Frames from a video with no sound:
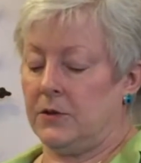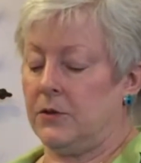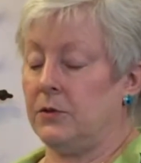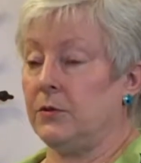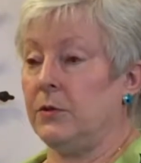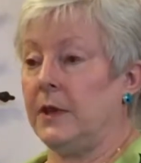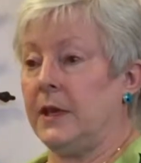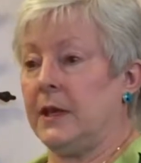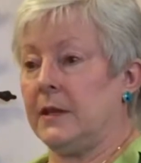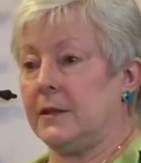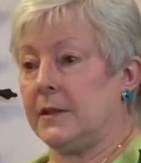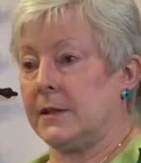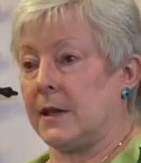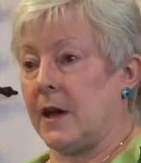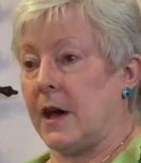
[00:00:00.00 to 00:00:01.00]
to the
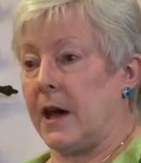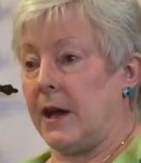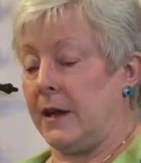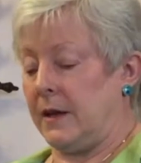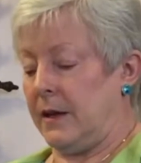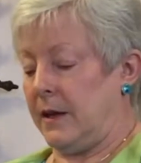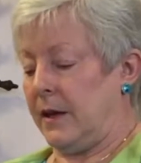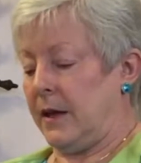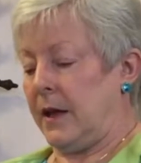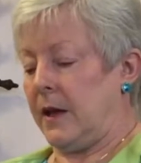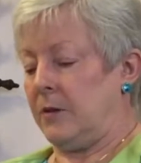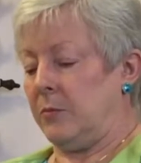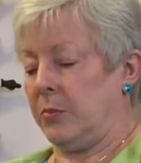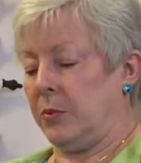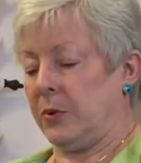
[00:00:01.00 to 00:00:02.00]
inside
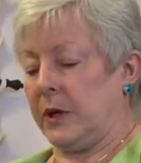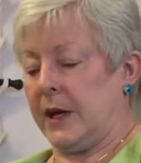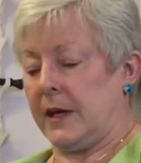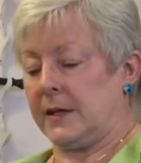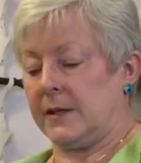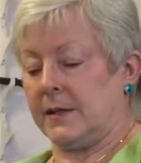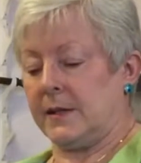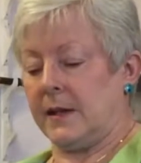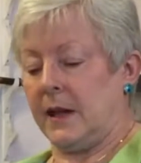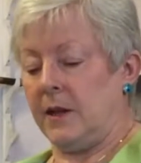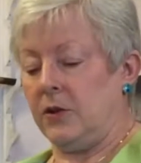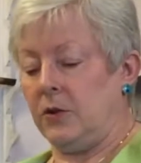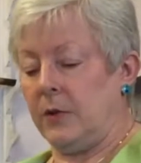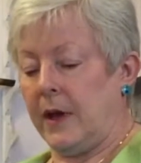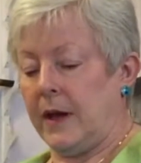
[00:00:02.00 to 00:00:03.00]
and press,
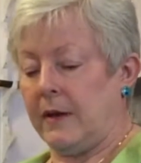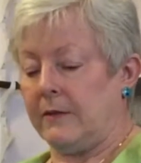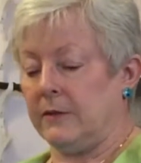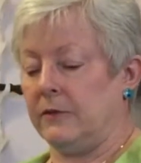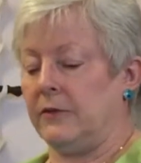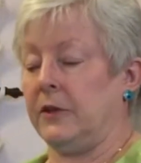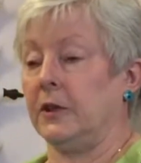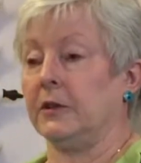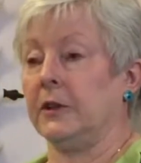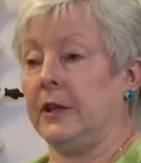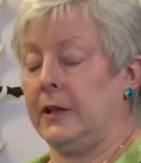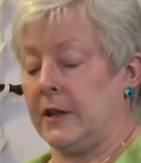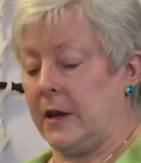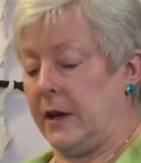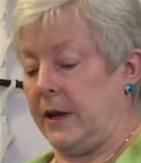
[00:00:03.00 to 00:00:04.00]
and you have a
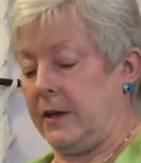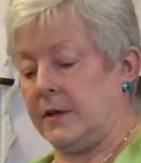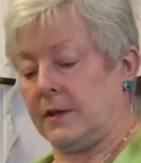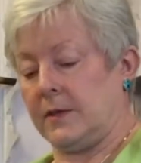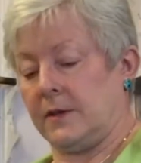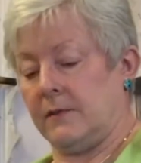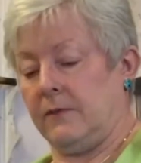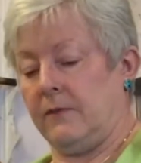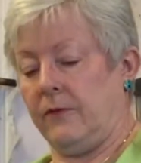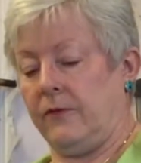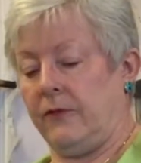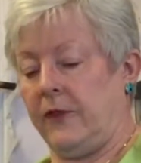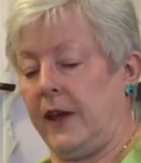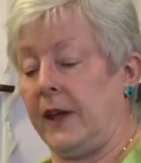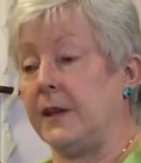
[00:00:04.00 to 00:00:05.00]
very nice
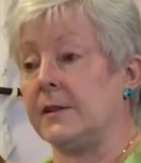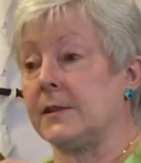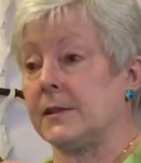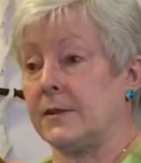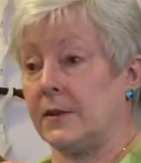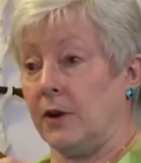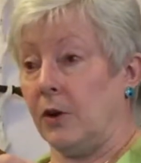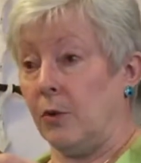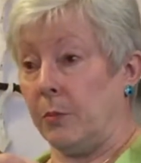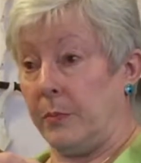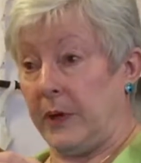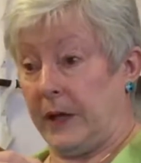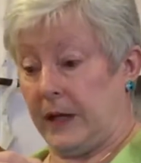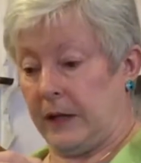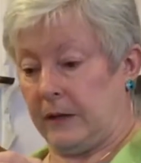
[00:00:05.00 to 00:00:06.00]
faced
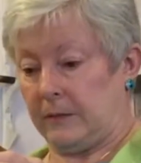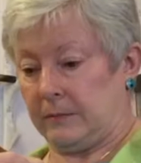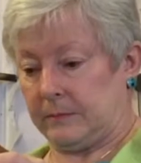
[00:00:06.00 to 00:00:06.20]
opening.